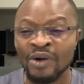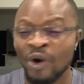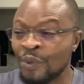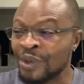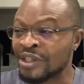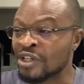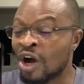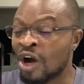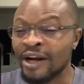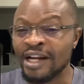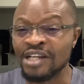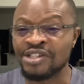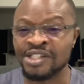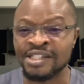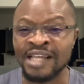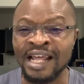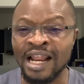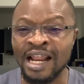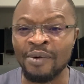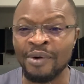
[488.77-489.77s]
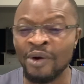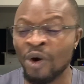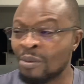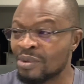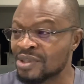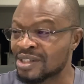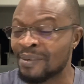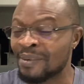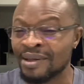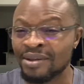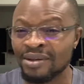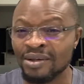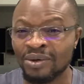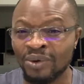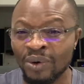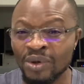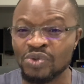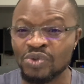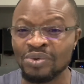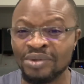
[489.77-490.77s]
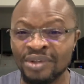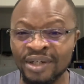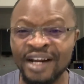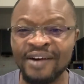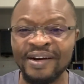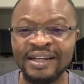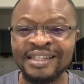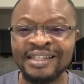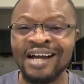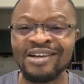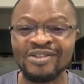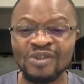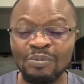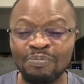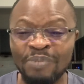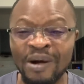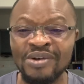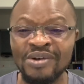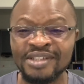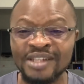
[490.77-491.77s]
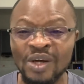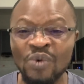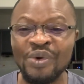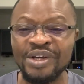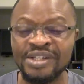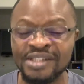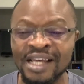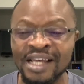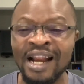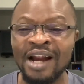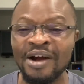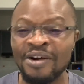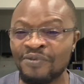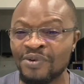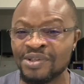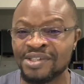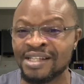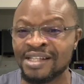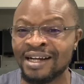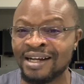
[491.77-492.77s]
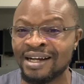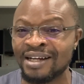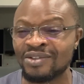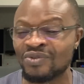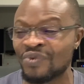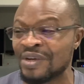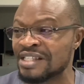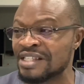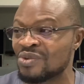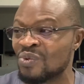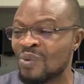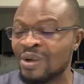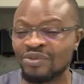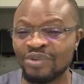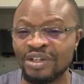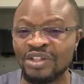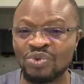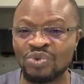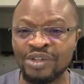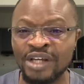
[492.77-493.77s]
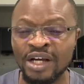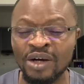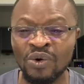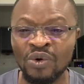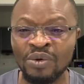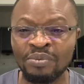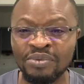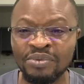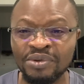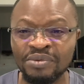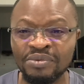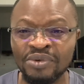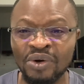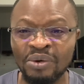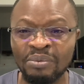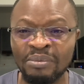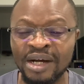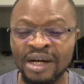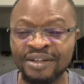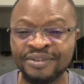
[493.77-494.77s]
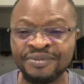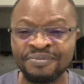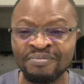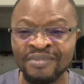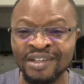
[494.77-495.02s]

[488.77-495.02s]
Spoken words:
With all the salary, almost about close to £300,000 a week salary for Saka, 21, 22-year-old young man.